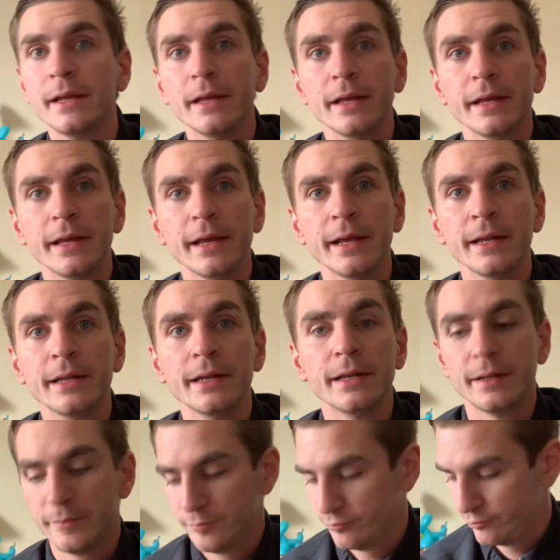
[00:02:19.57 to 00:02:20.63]
it
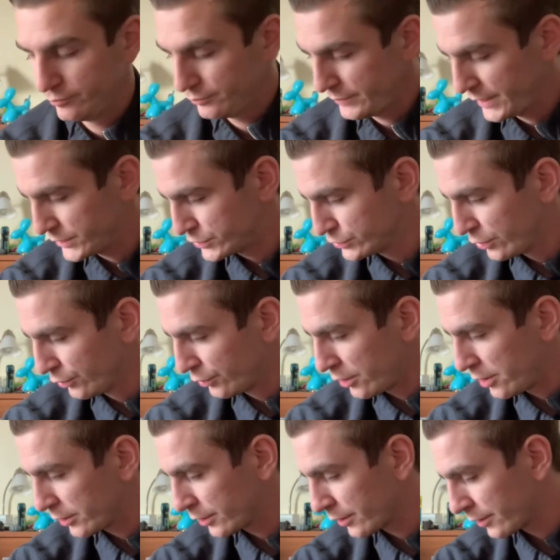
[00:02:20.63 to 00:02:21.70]
is no
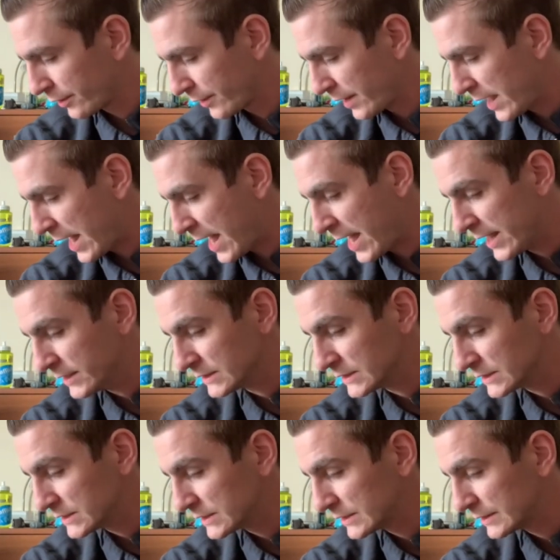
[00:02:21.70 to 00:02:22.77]
longer,
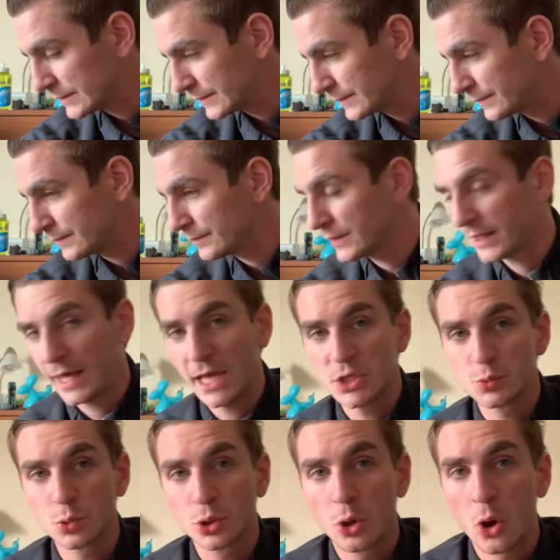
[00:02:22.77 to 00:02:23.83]
as the kids
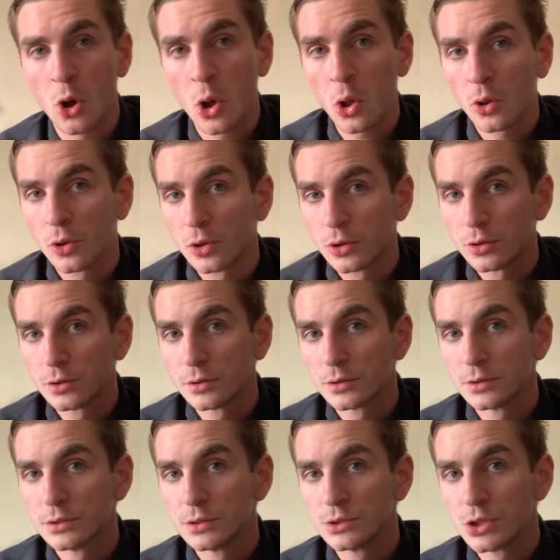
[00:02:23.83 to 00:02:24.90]
would call,
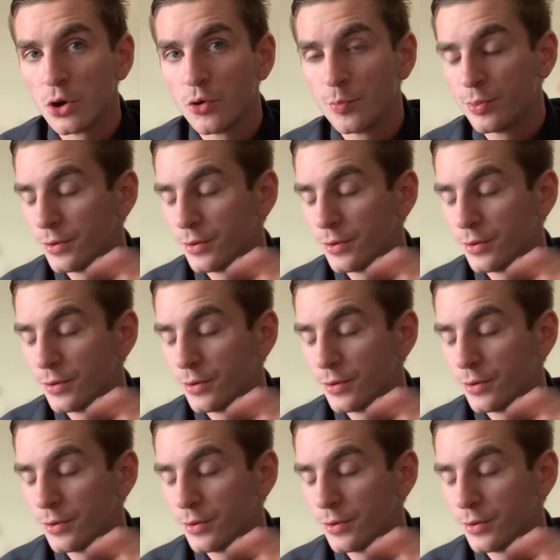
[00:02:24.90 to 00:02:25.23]
dope.